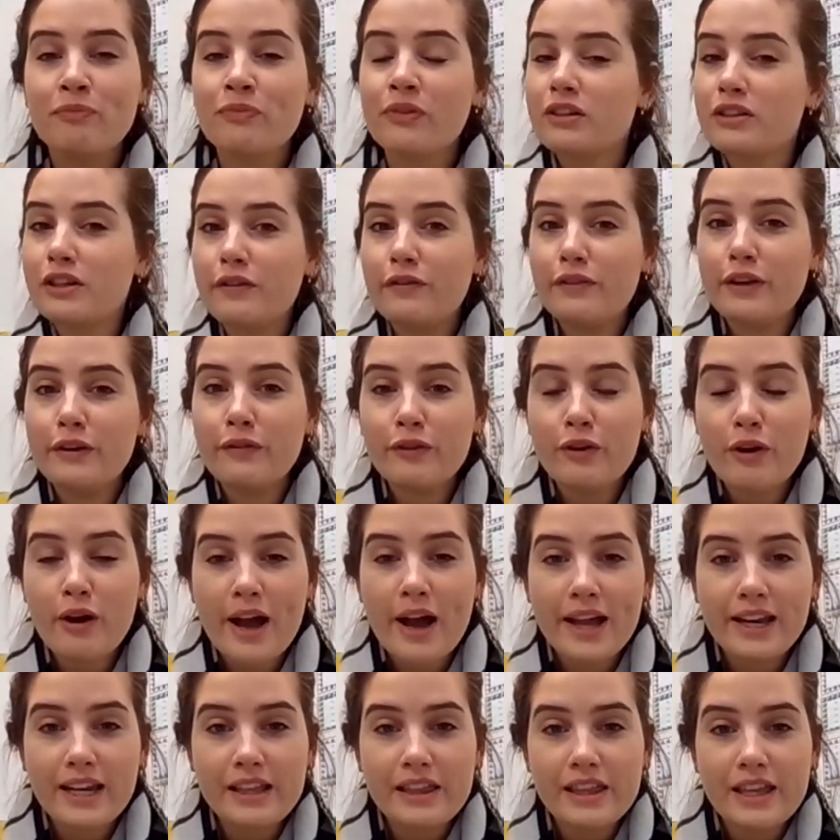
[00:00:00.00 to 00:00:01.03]
So if you've got
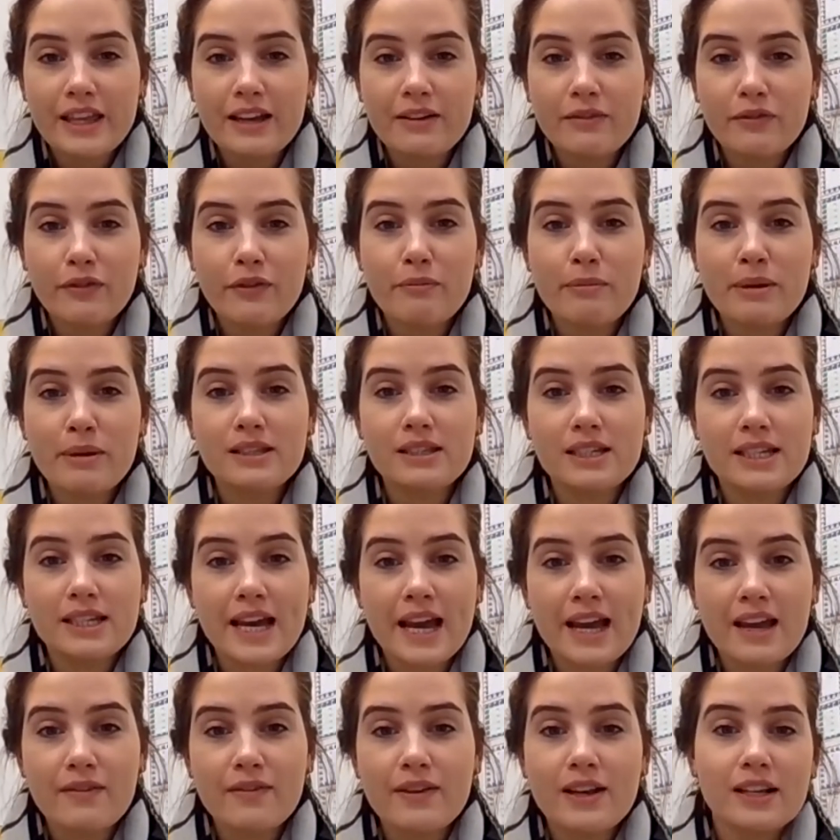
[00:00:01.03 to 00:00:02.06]
anything for Mr.
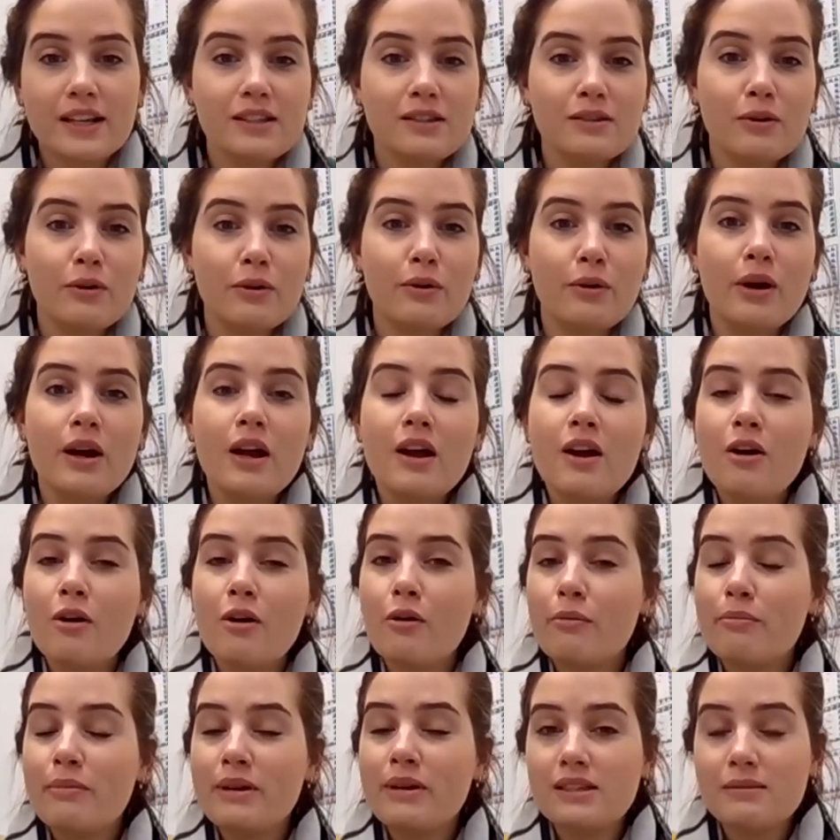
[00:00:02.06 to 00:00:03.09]
Davis or
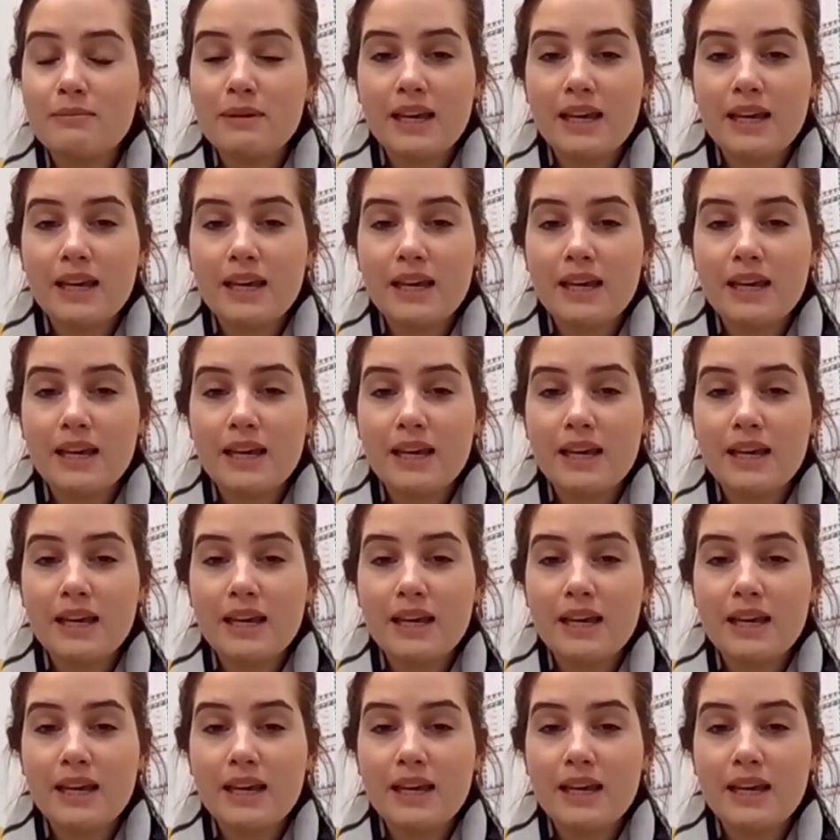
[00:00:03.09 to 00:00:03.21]
Mr.